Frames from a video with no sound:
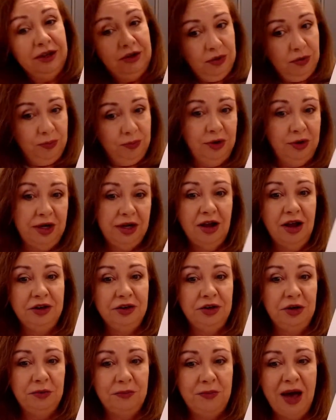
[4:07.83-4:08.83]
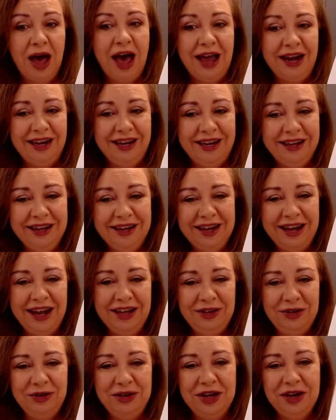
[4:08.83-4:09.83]
you put it on your body
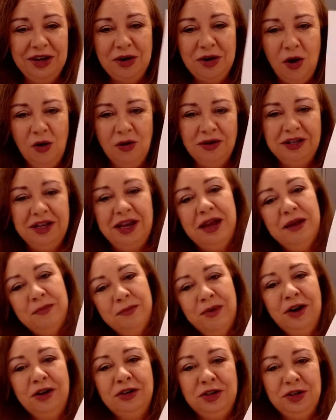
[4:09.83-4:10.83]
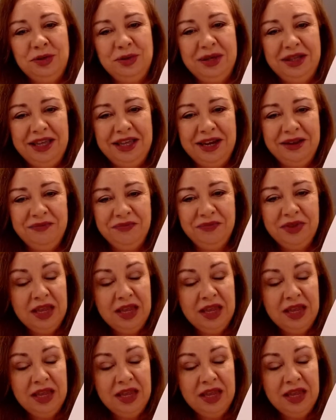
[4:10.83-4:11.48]
and you can hold it and march with it.